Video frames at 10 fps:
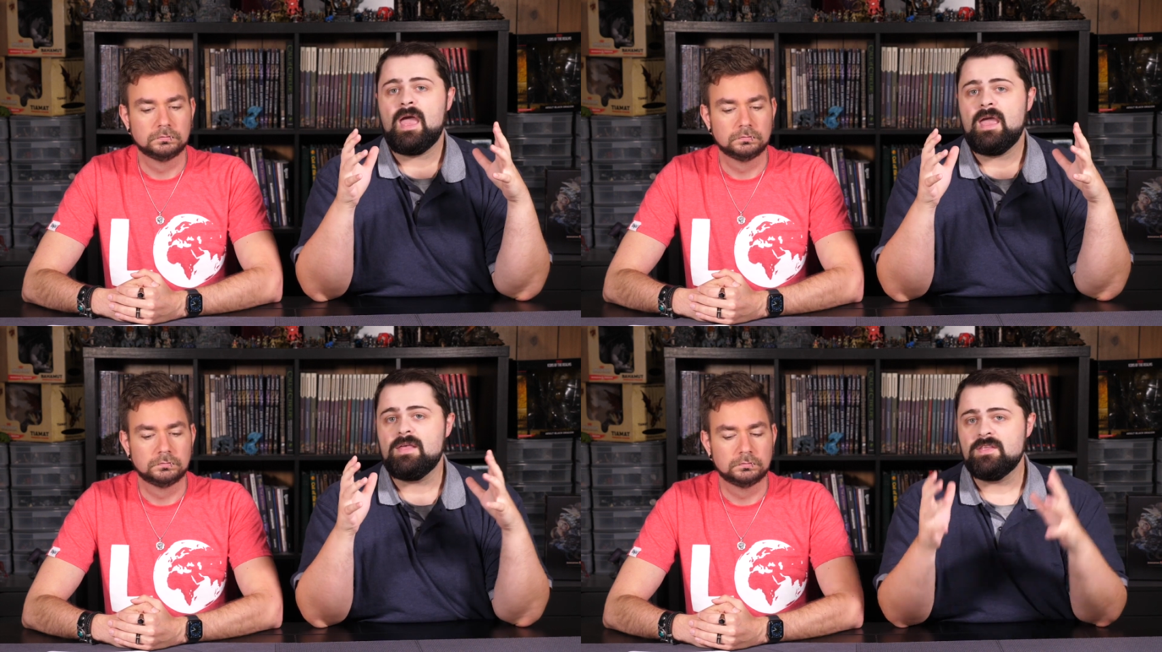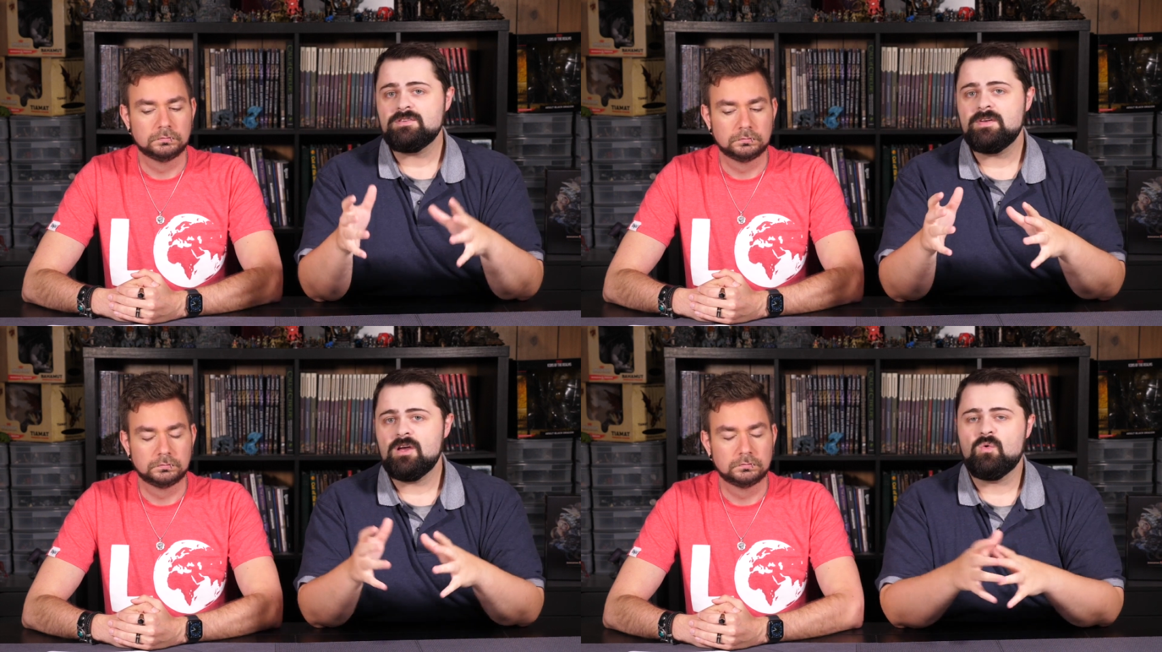Speaker 1: In this
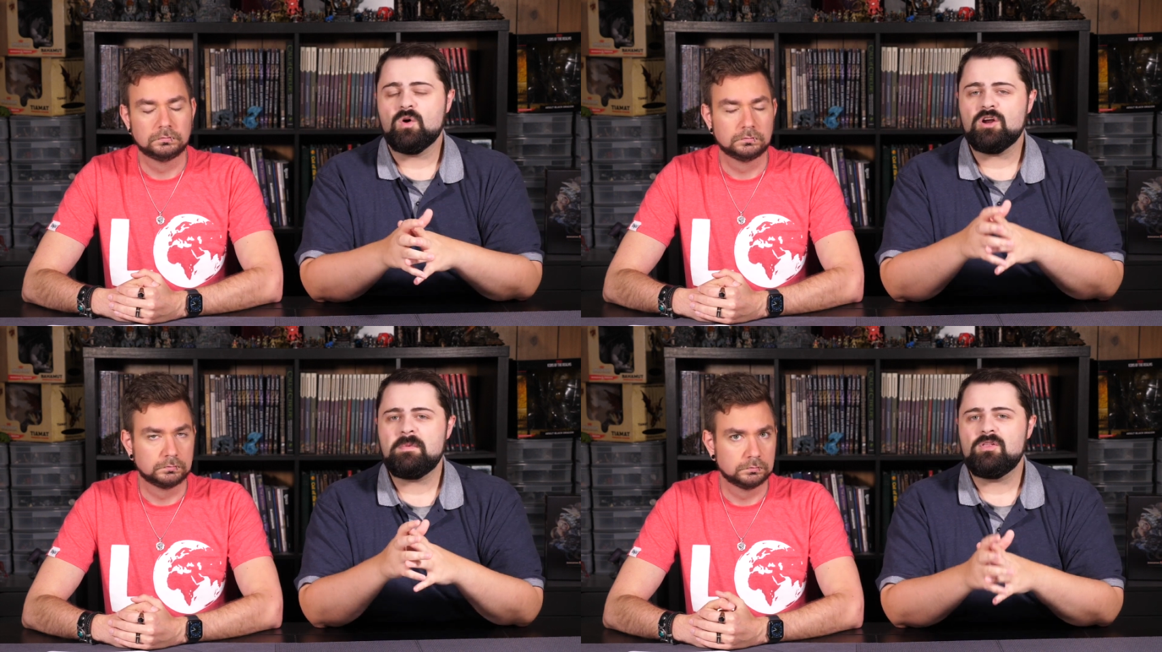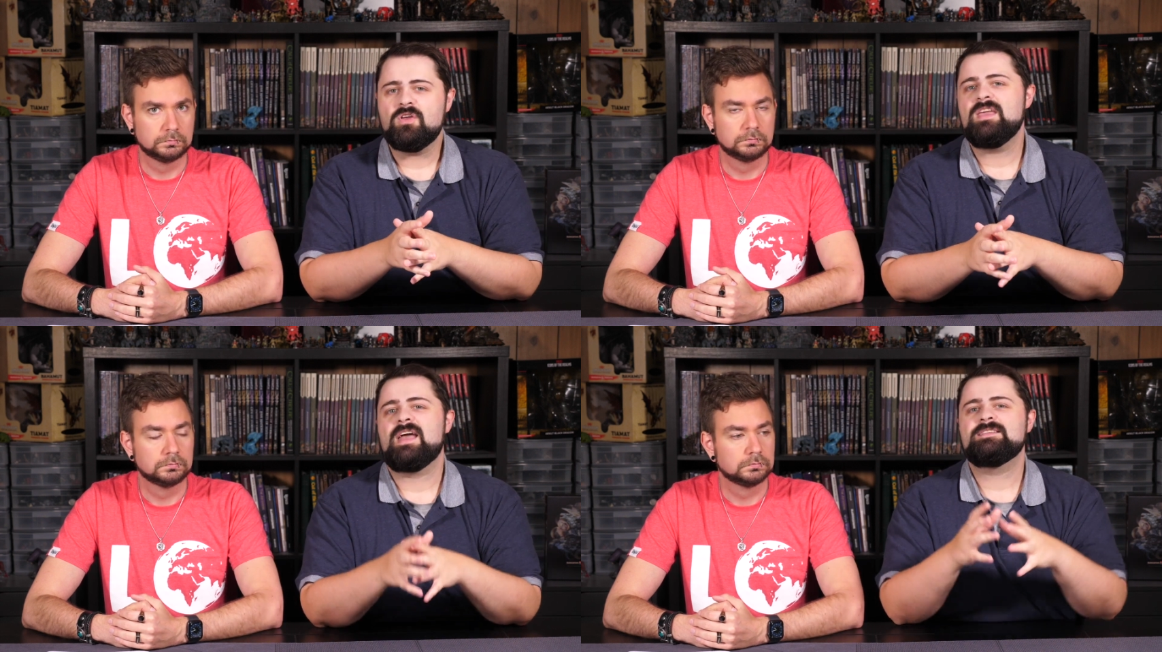video, we're going to be
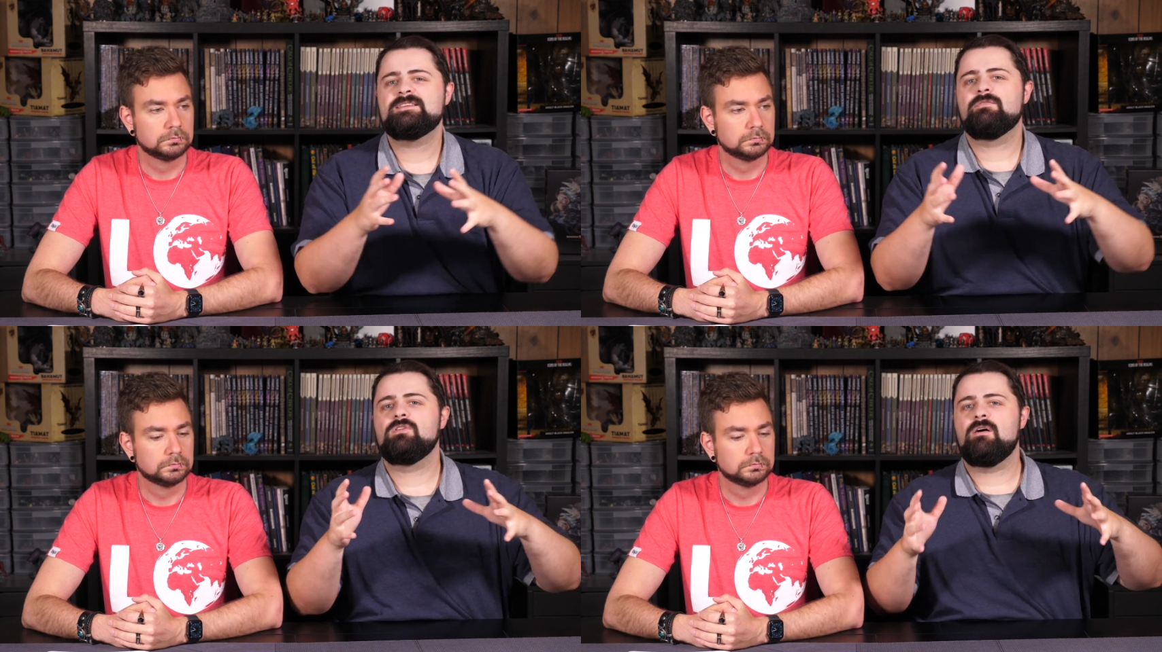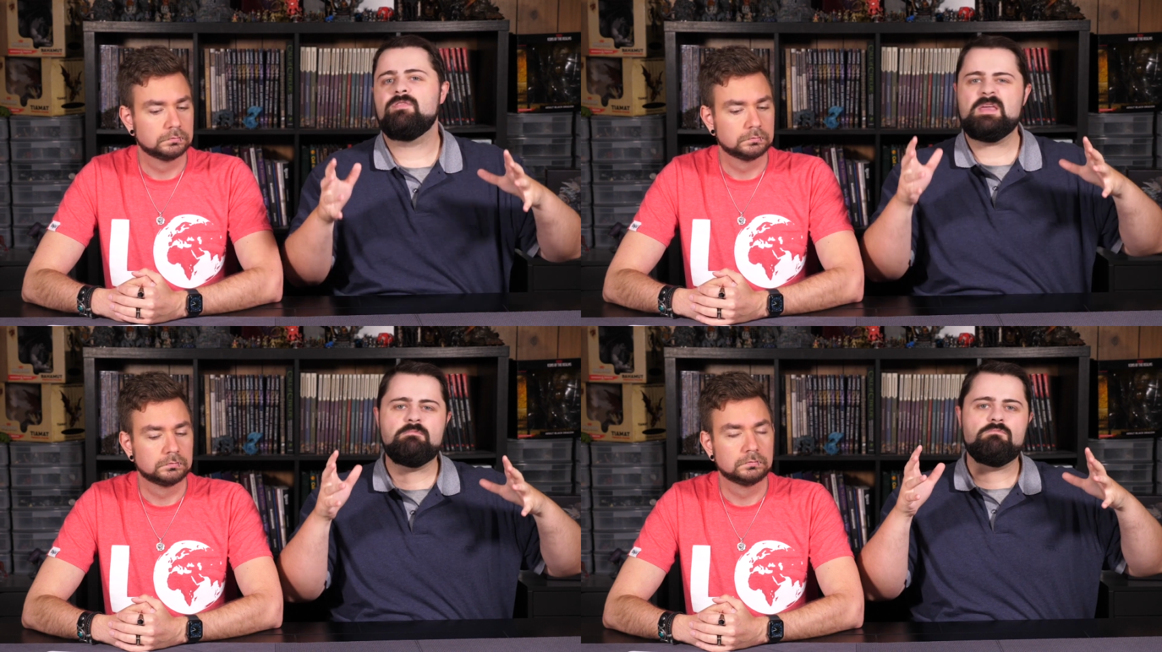looking at several of
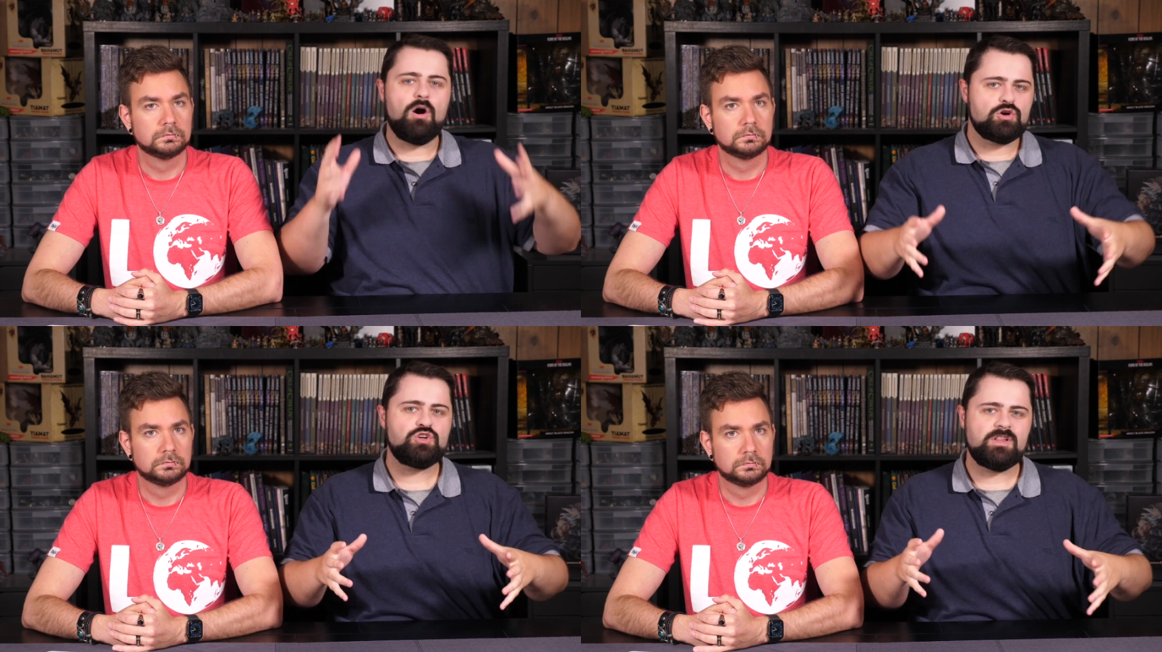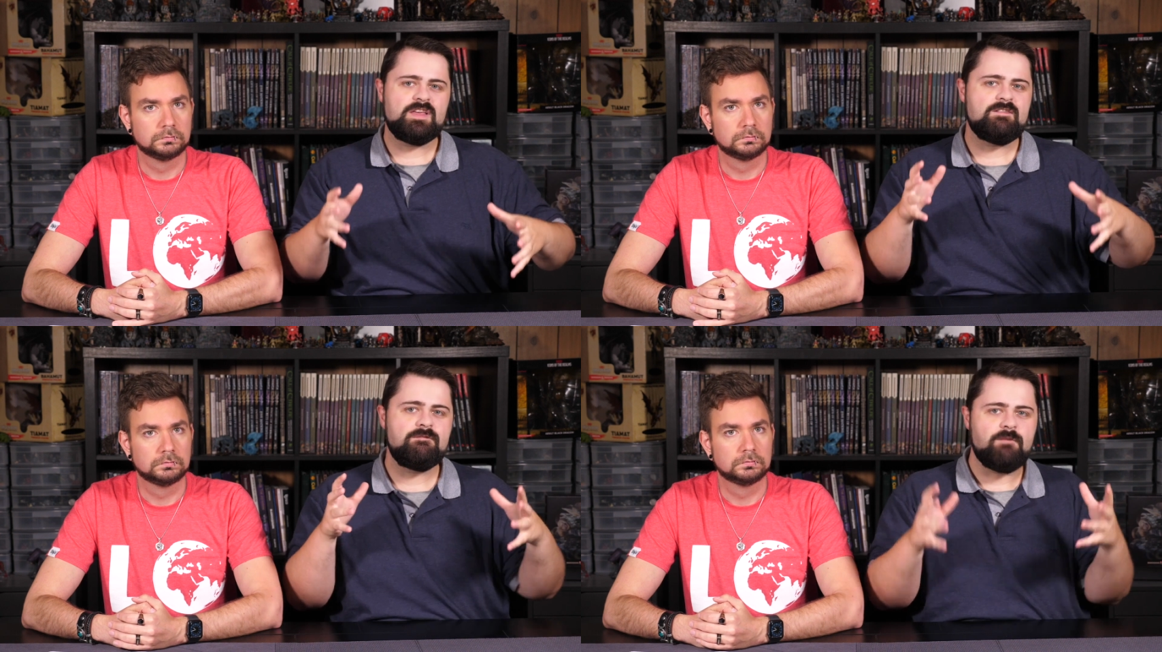the martially
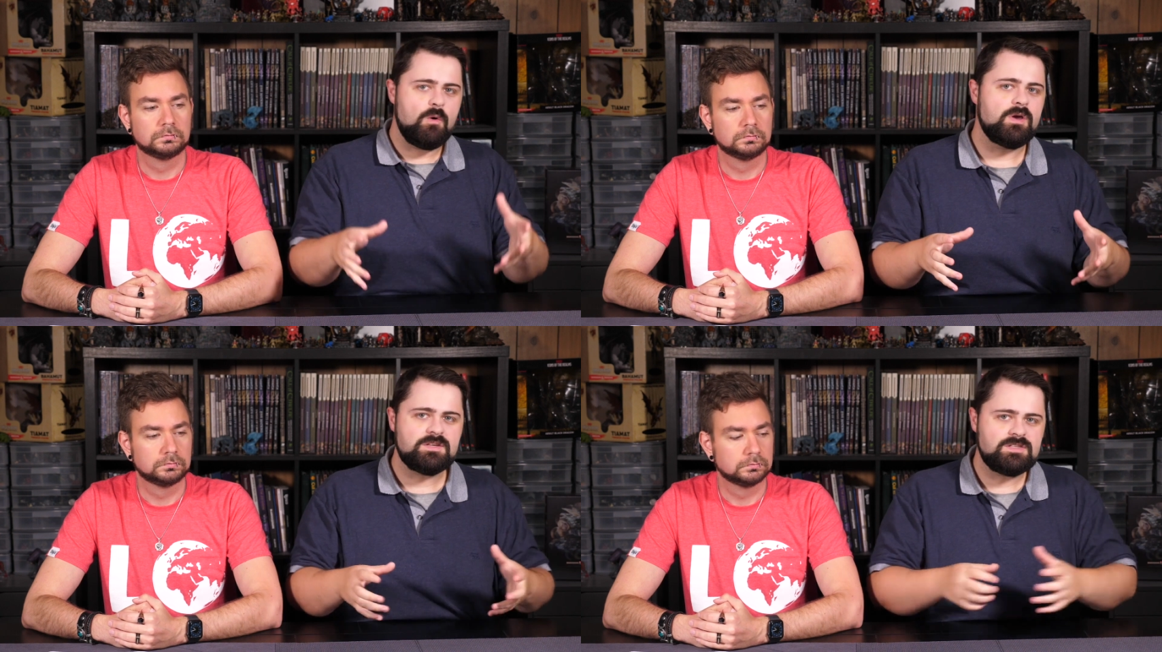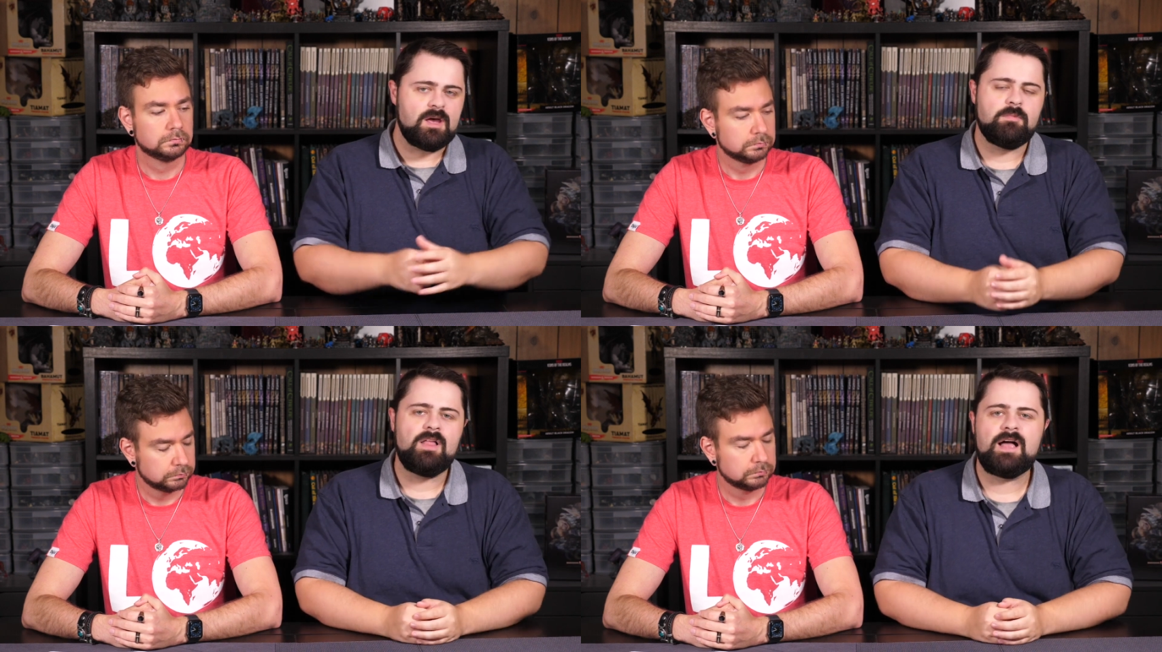focused
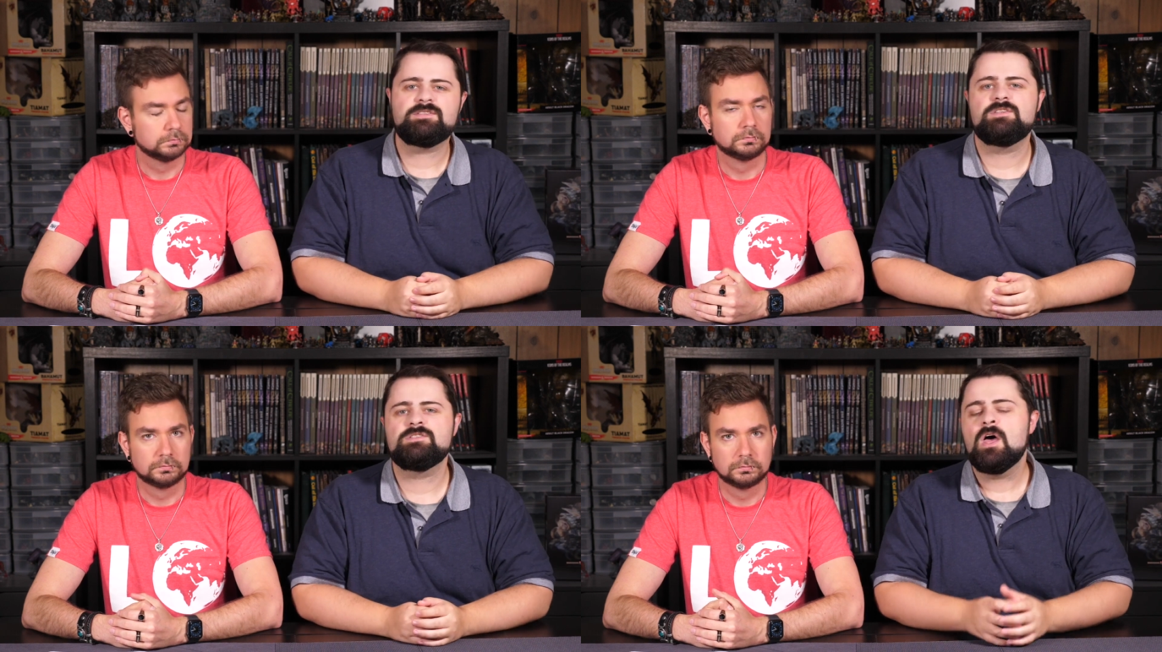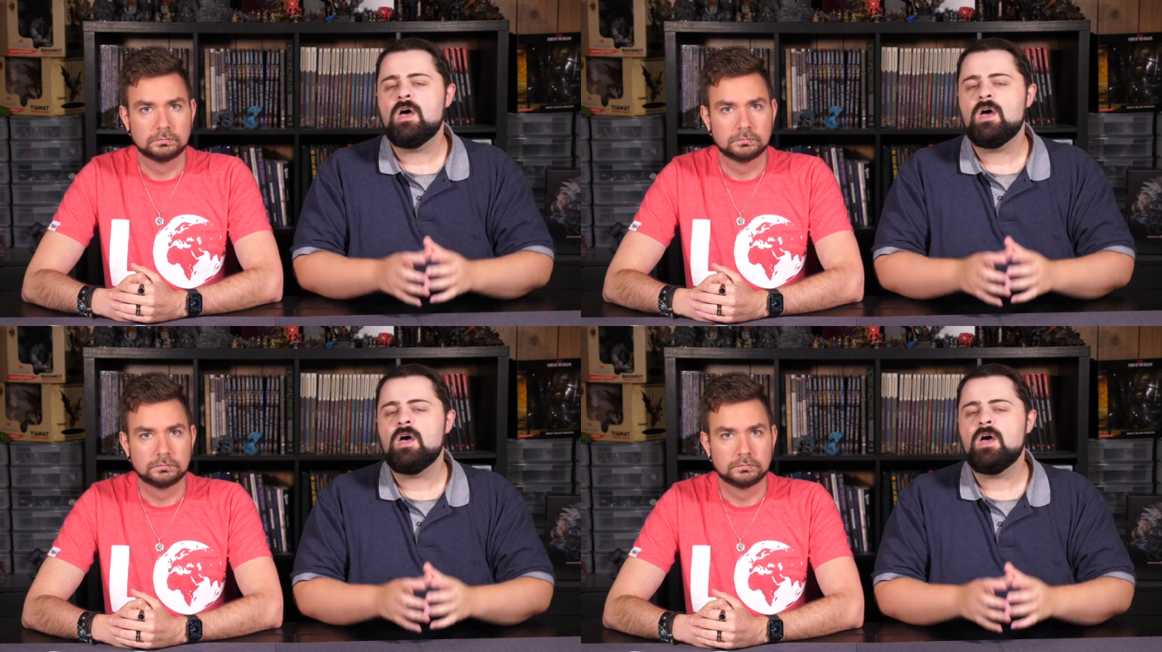subclasses,